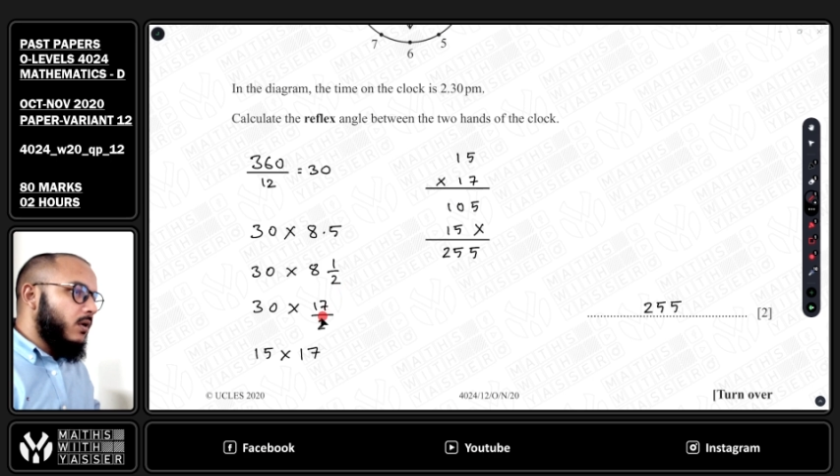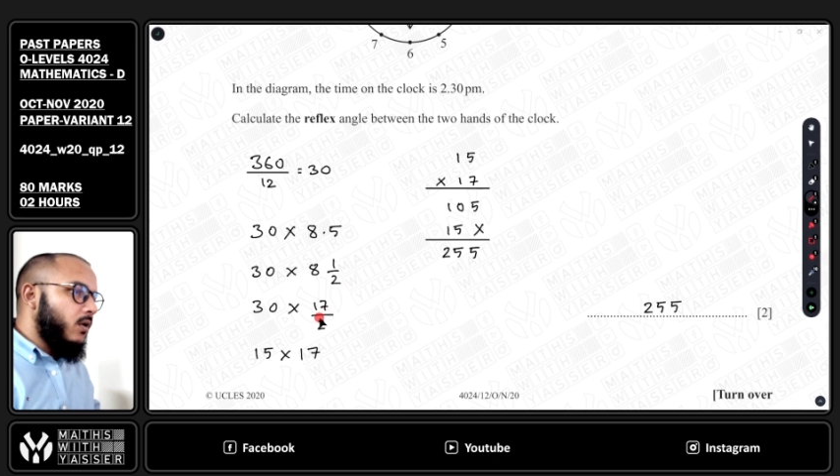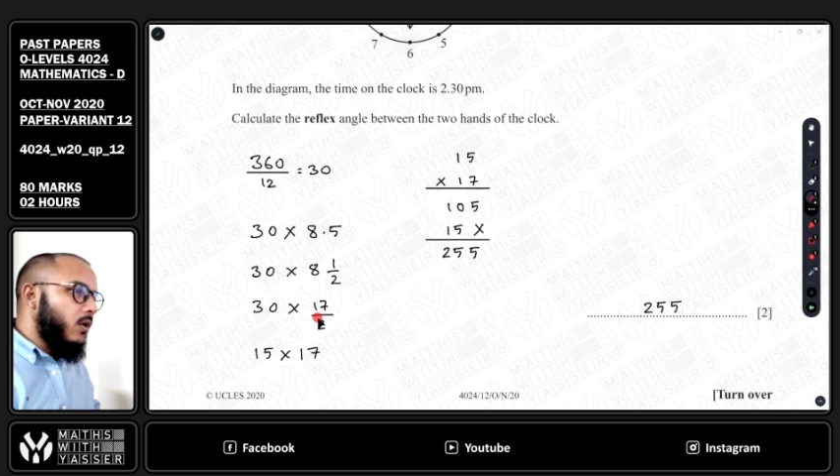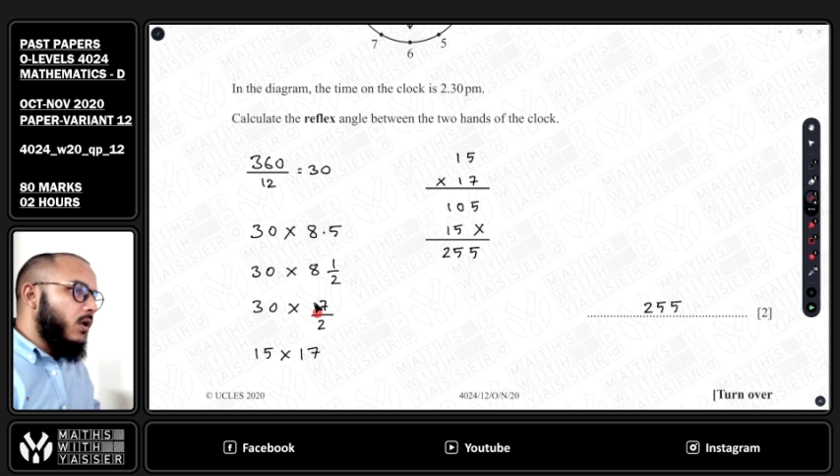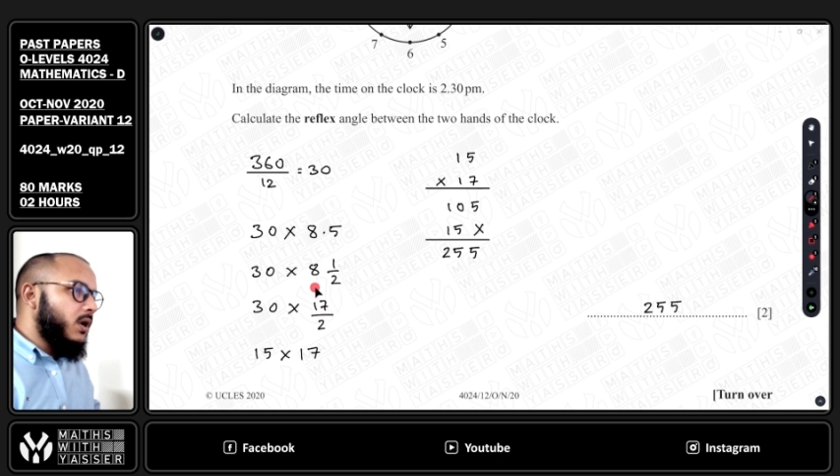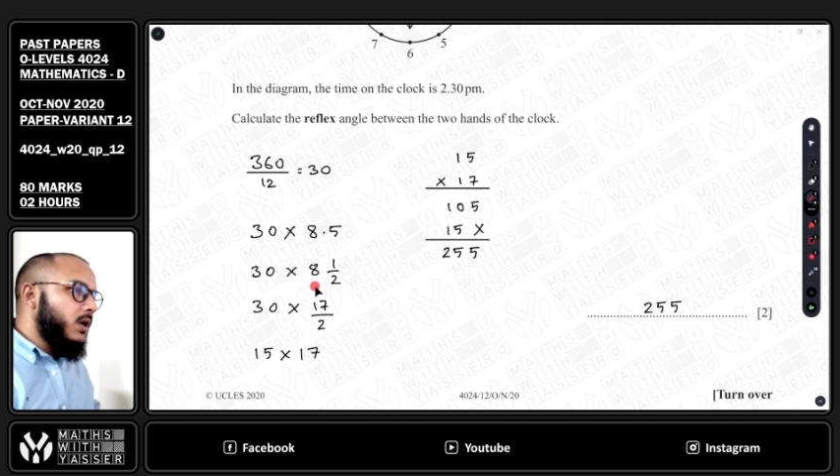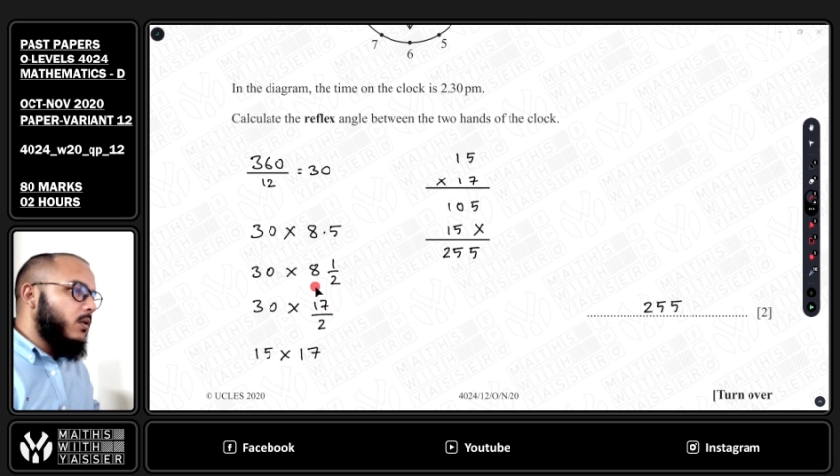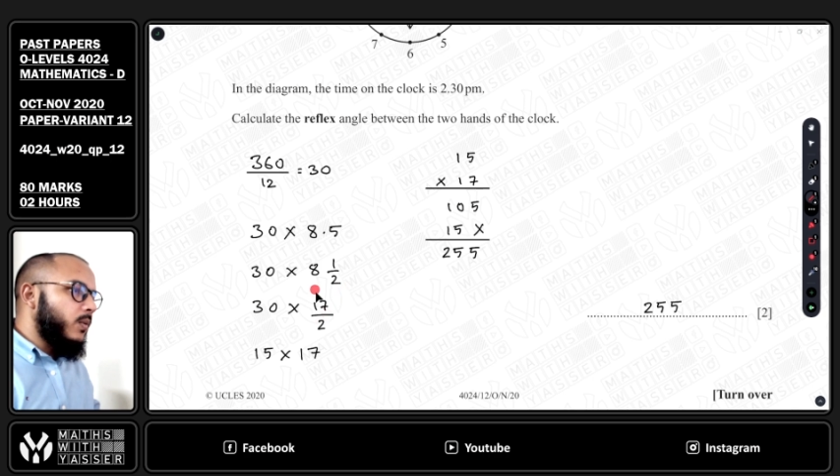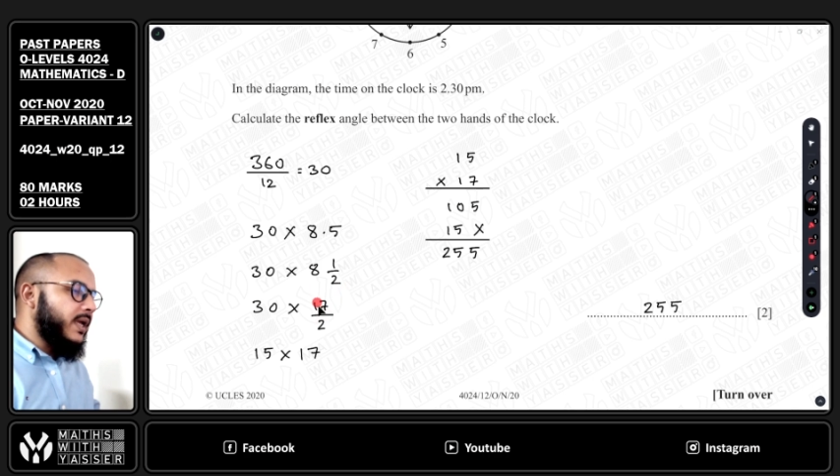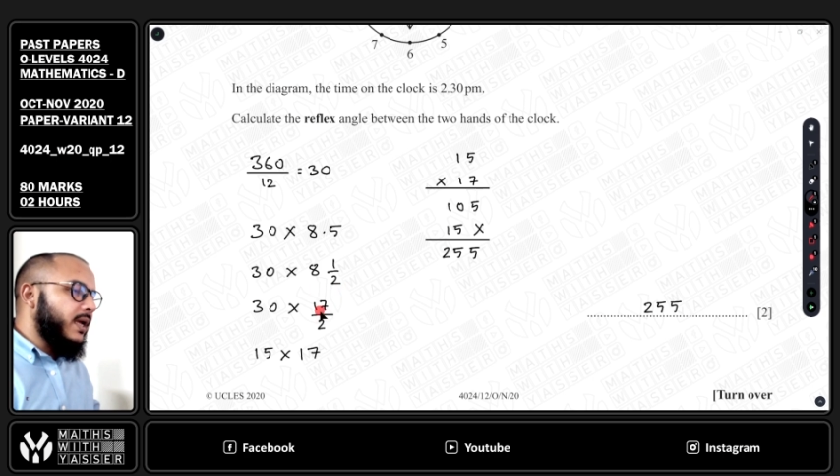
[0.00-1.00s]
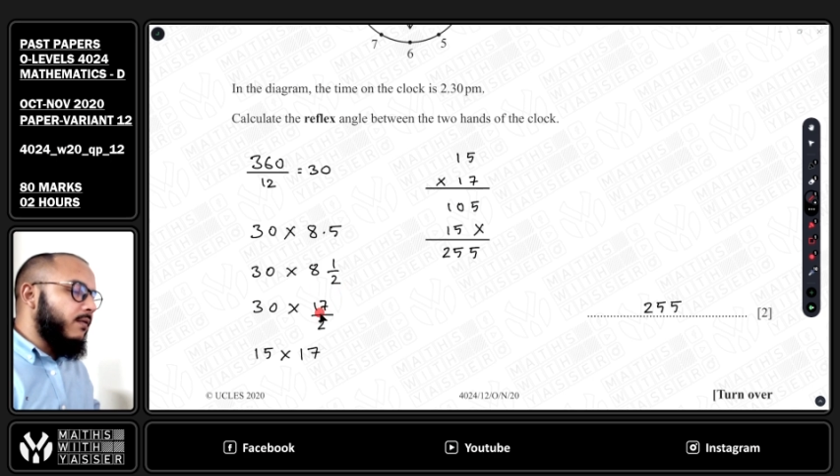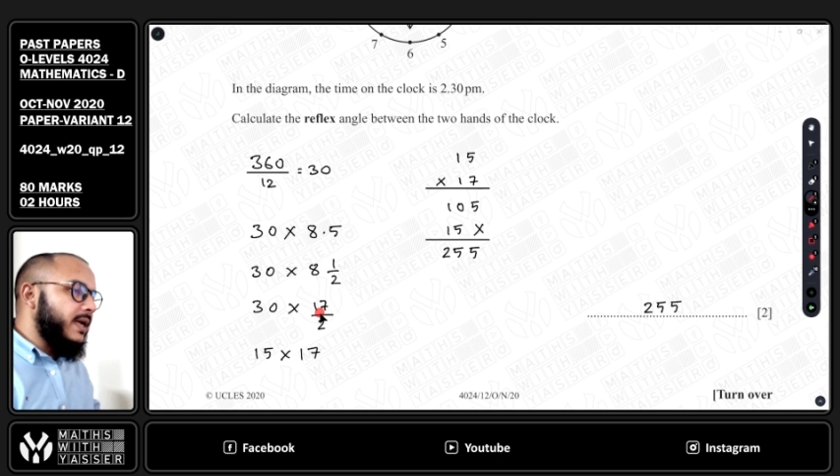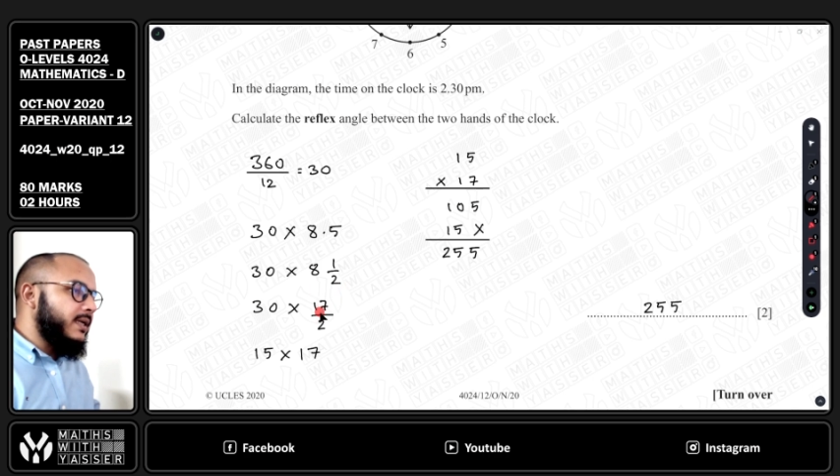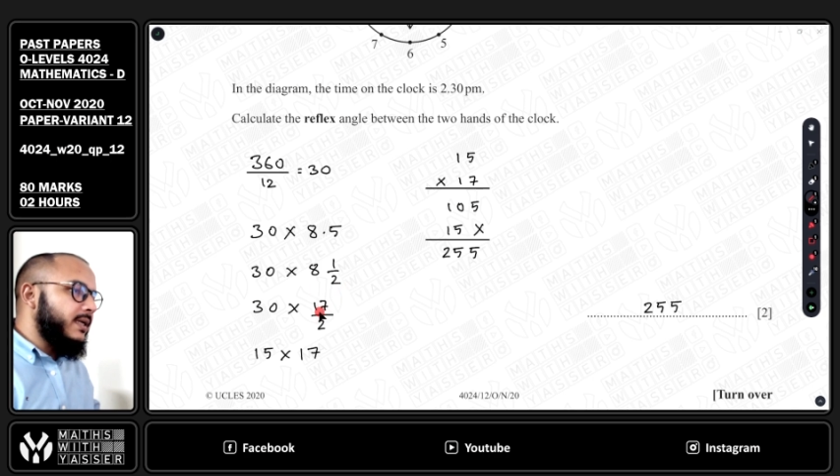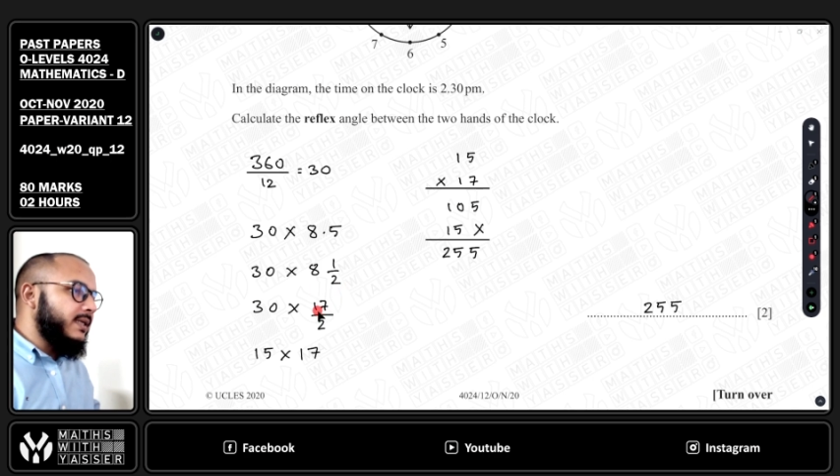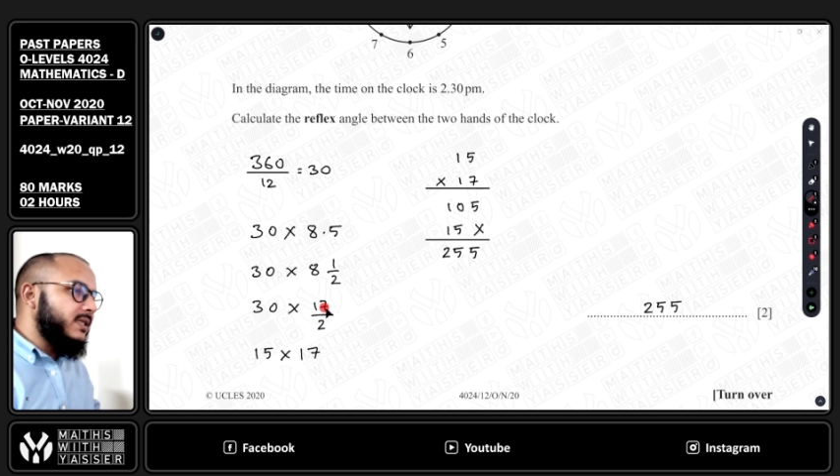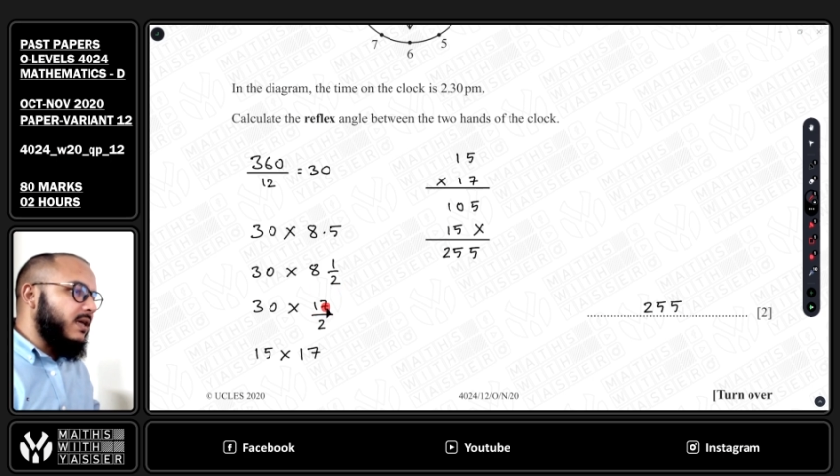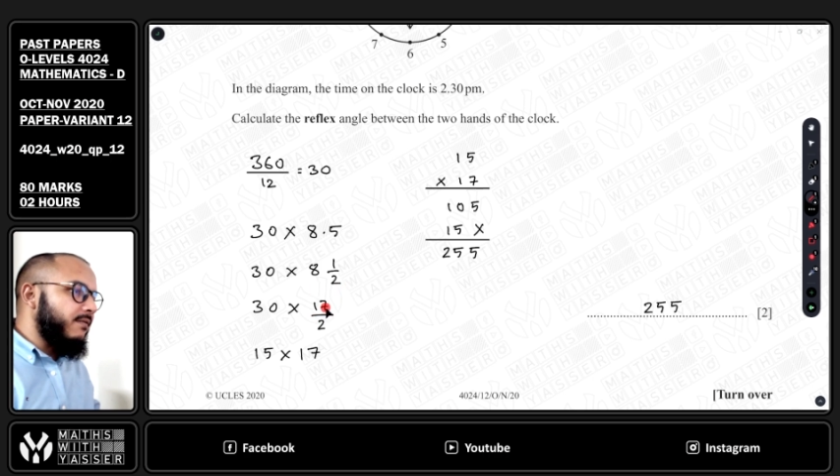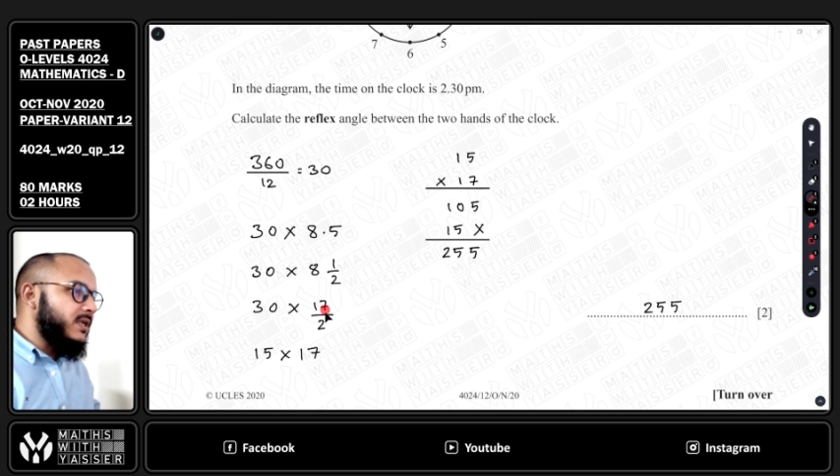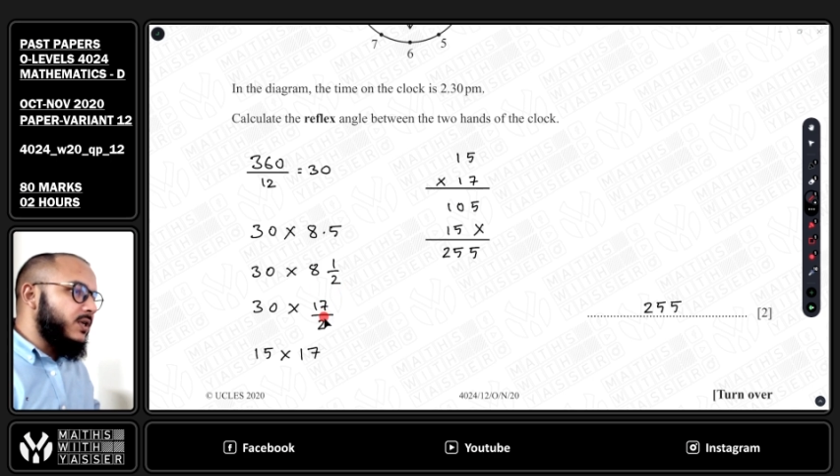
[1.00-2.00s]
or we can write it as
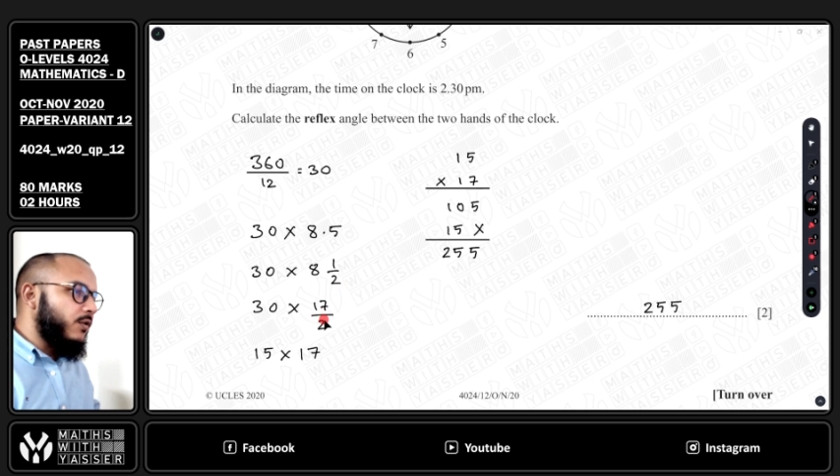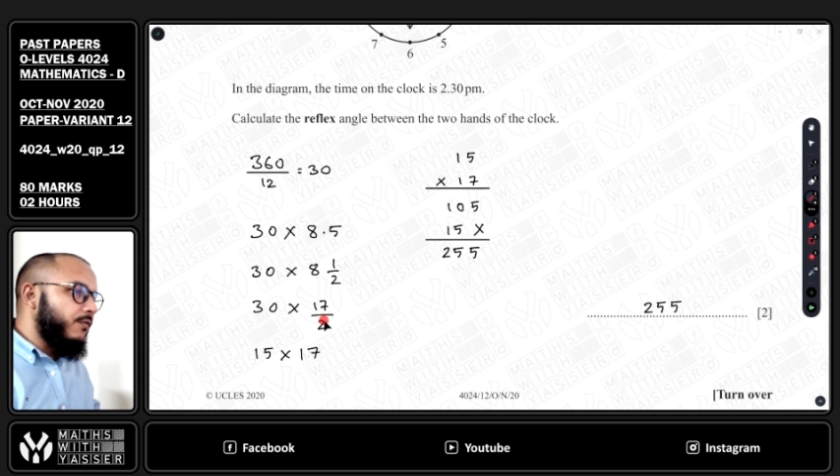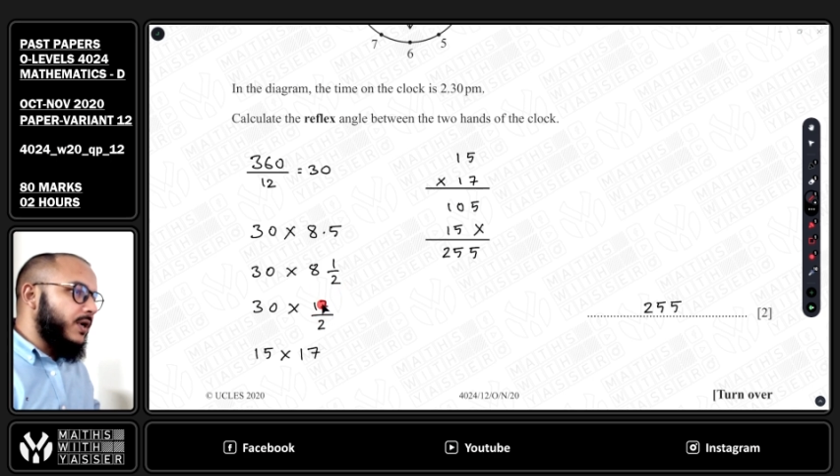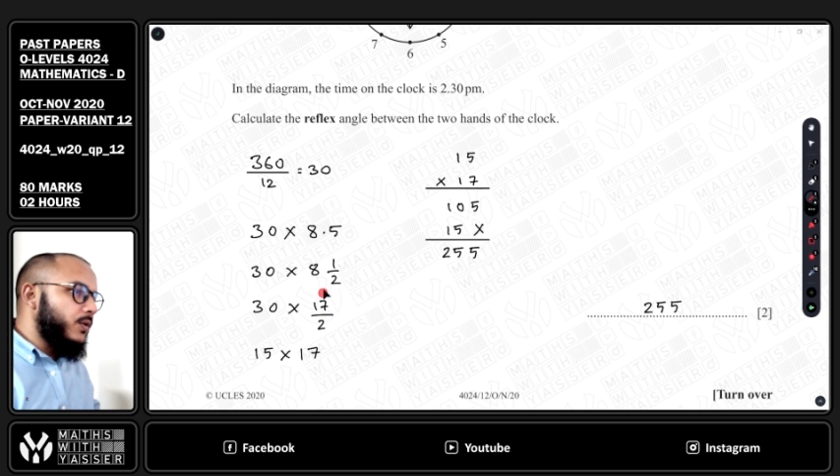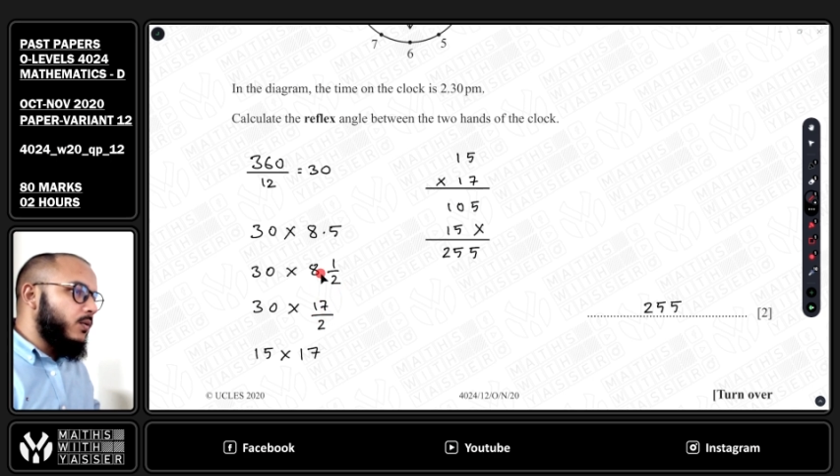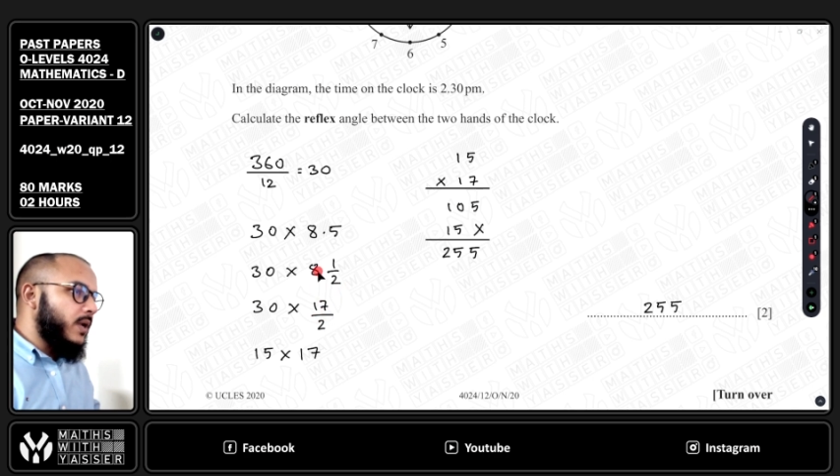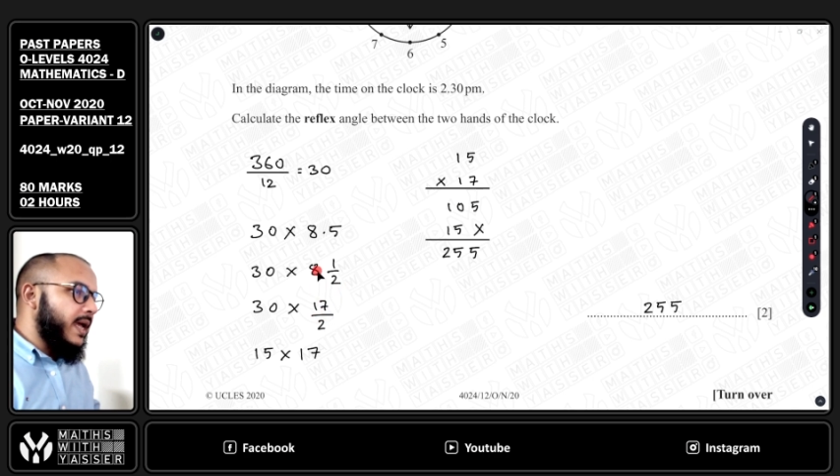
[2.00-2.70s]
17 over 2.